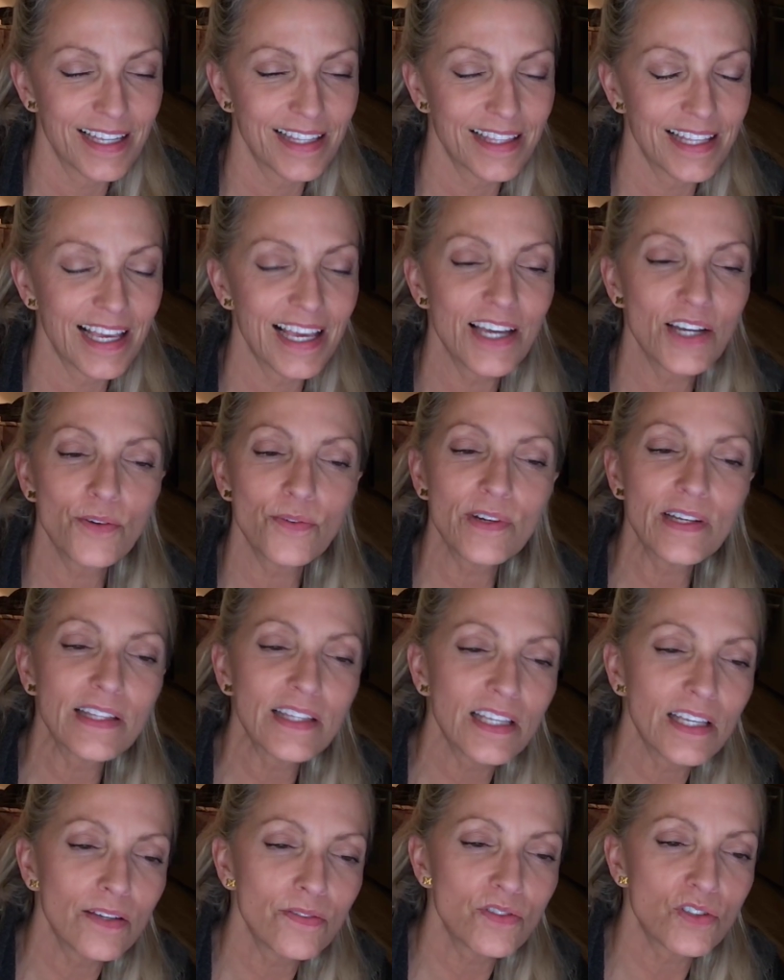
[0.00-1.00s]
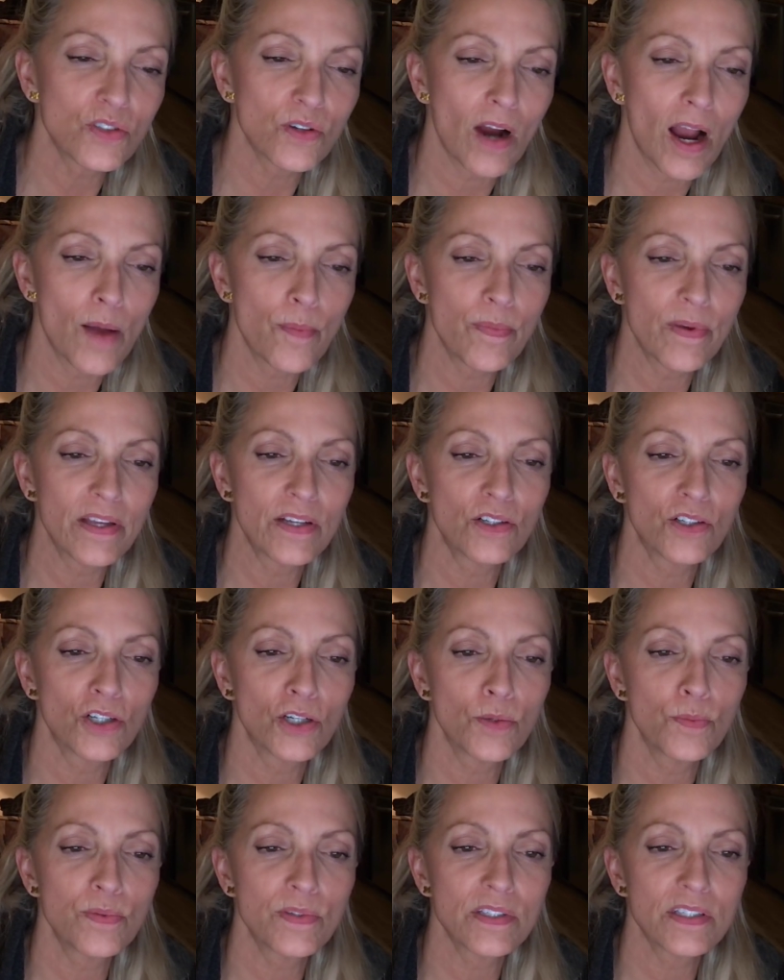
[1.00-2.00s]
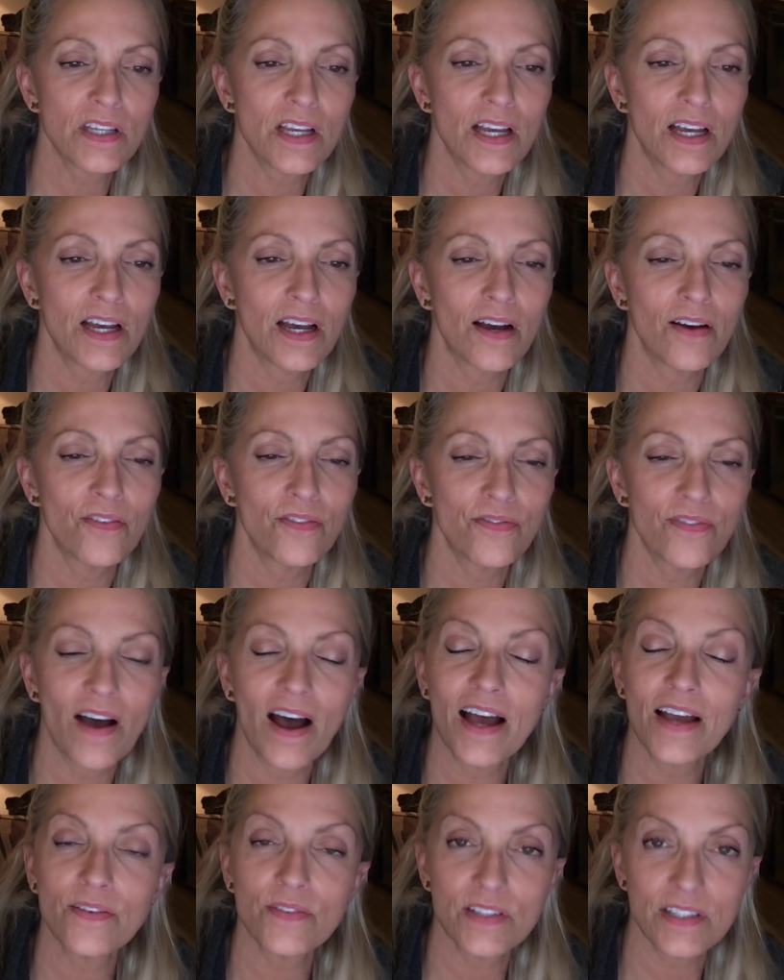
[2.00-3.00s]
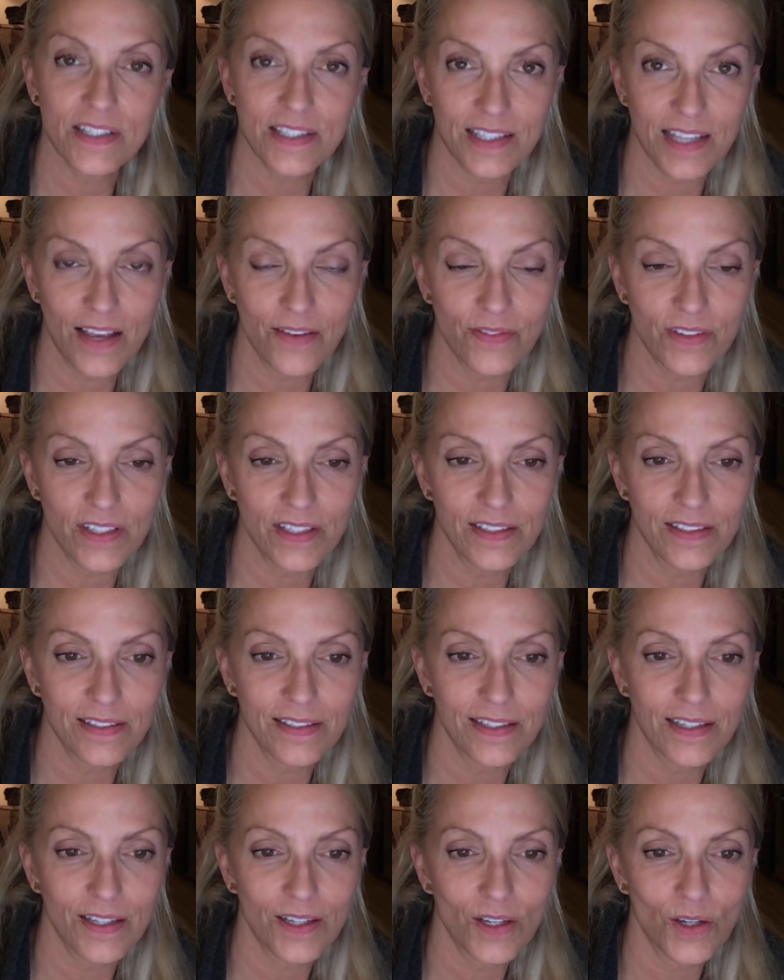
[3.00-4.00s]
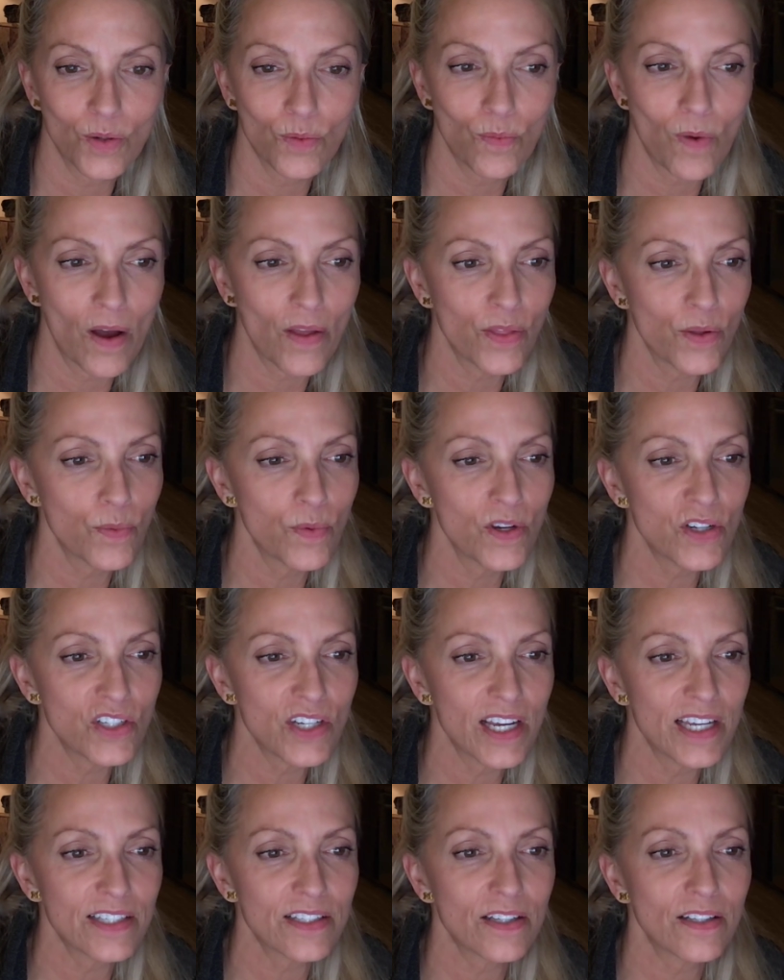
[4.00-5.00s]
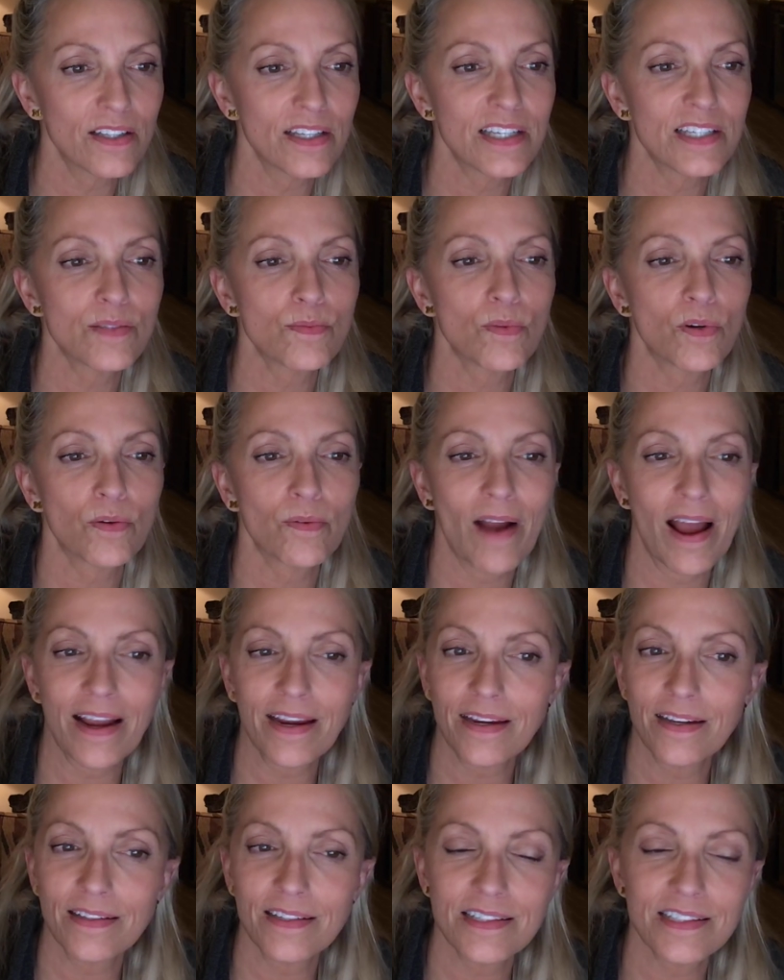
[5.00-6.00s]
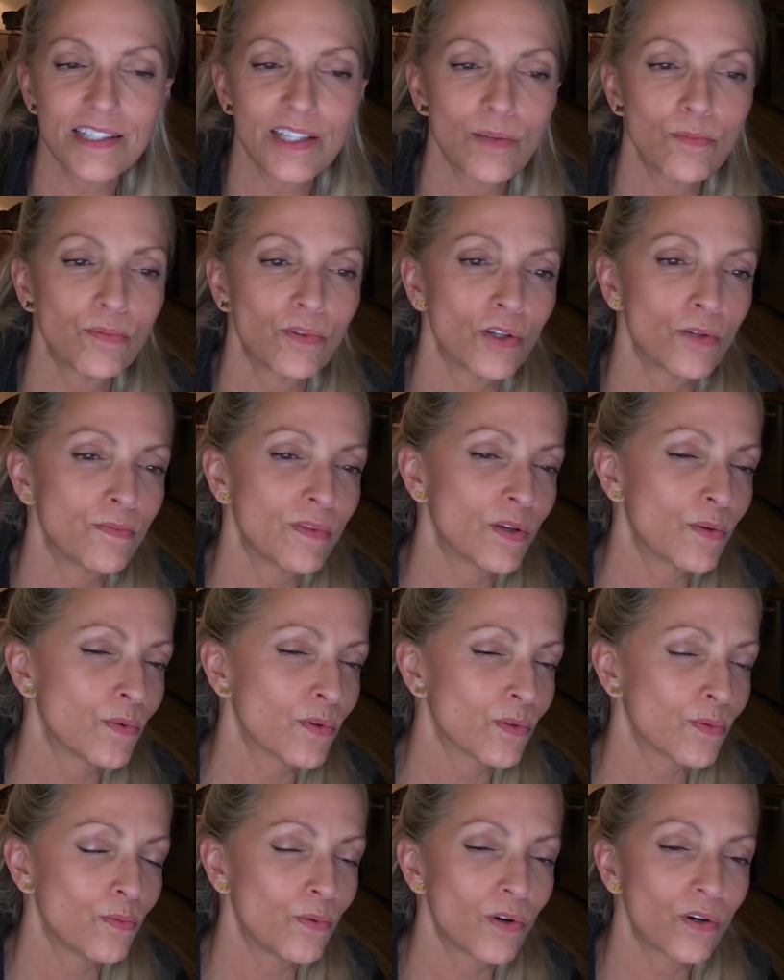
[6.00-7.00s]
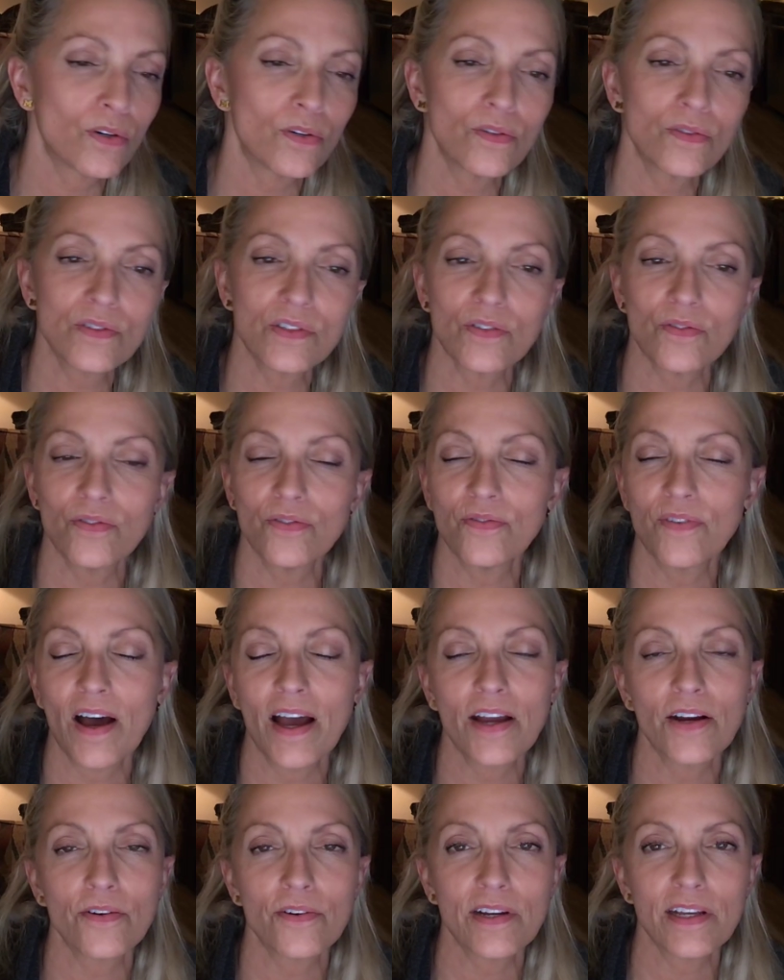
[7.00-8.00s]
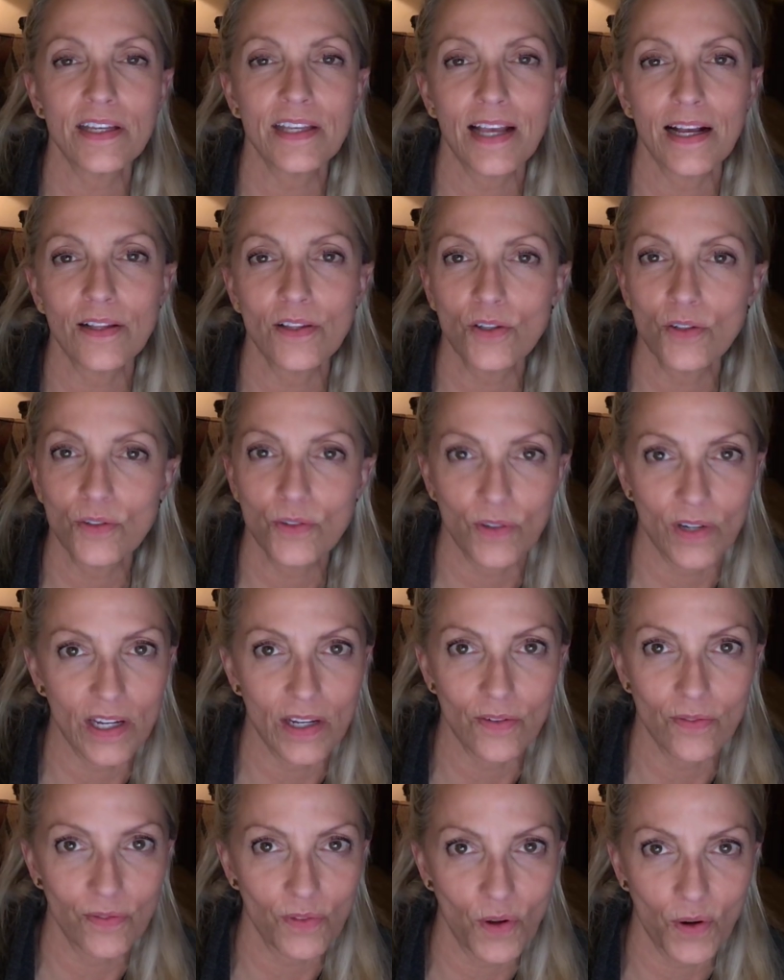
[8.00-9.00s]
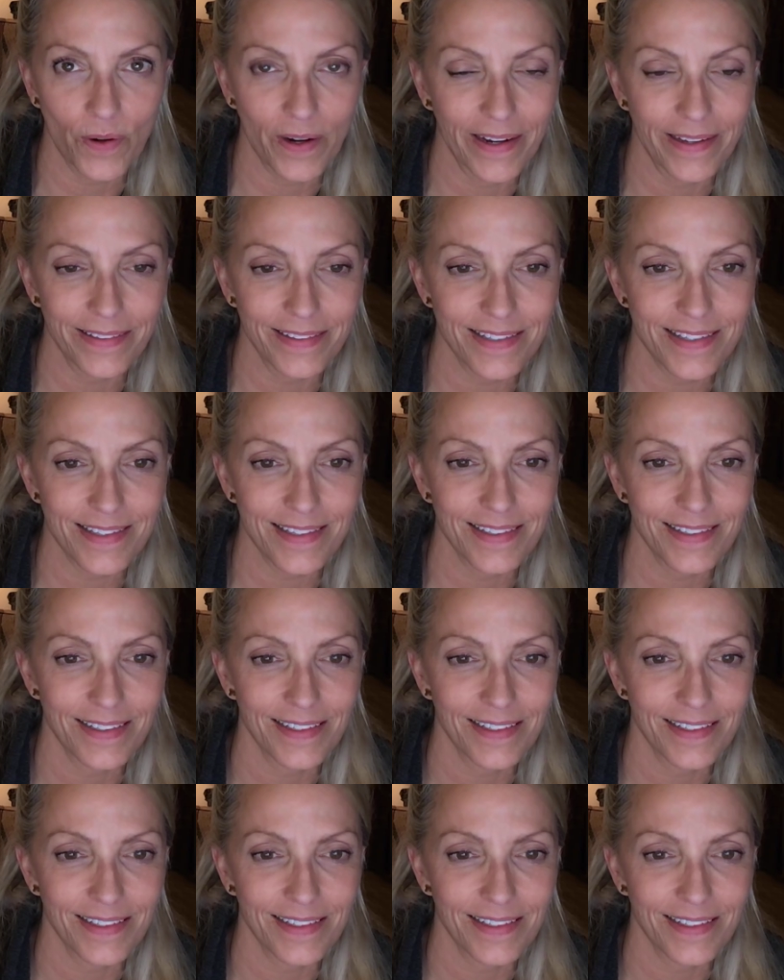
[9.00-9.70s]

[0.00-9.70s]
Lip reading: The hickory leaves drop in groups of 5 and 7, while the witch hazel is miraculously blooming with whorls of fiery yellow-green florets.